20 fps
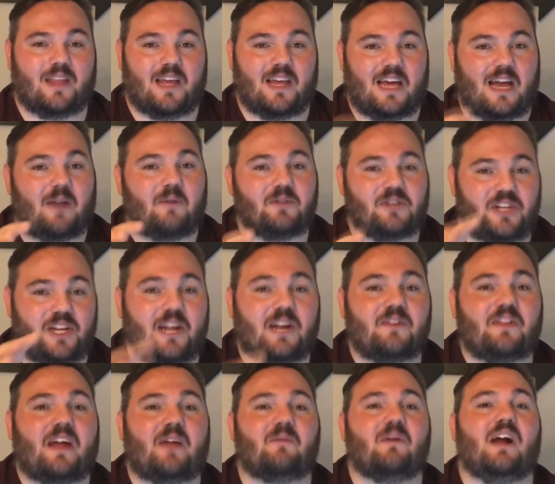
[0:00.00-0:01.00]
And I want you to
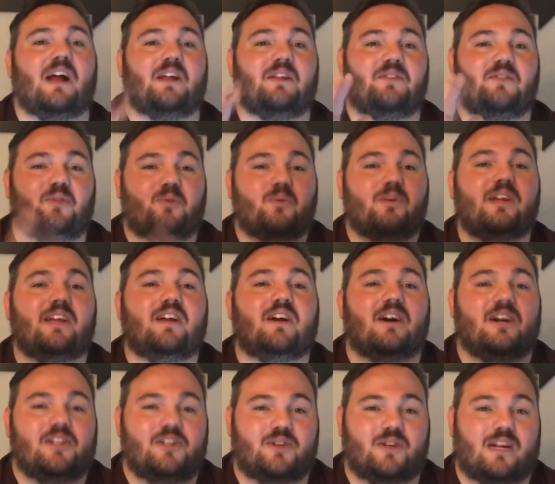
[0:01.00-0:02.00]
hear that right.
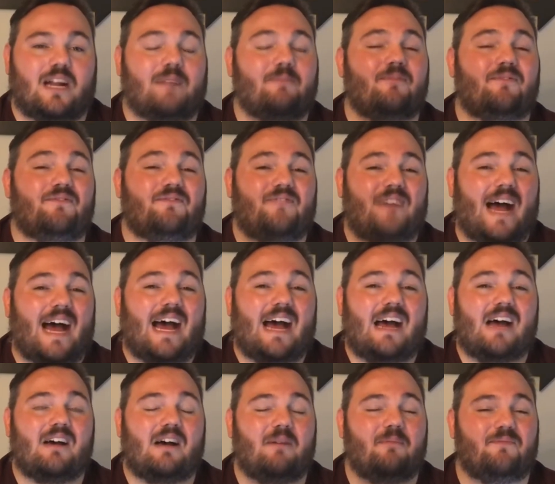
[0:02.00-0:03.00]
300. I'm
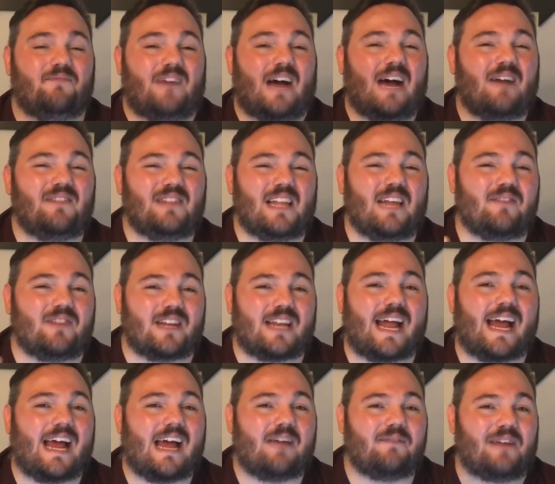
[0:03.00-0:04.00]
5'11" and a
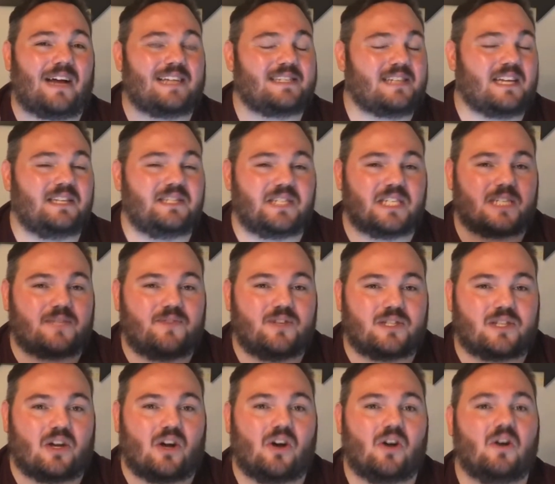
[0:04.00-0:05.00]
half. I say 6
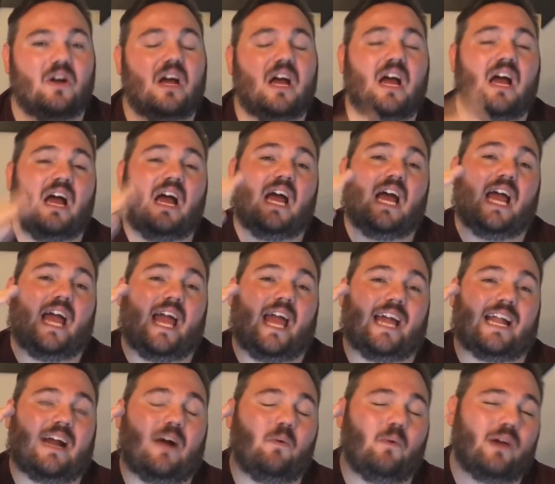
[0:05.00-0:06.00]
foot tall.
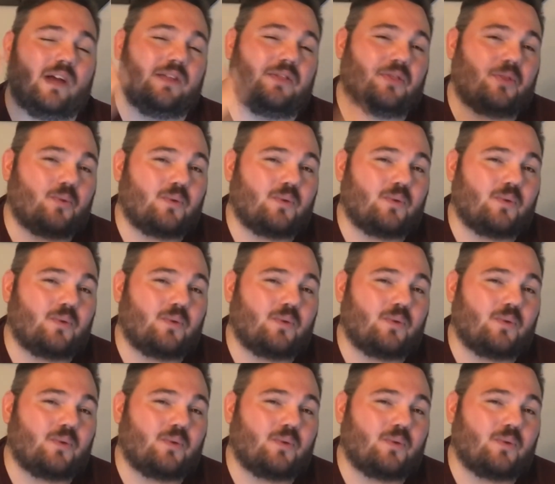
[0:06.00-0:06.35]
And I weigh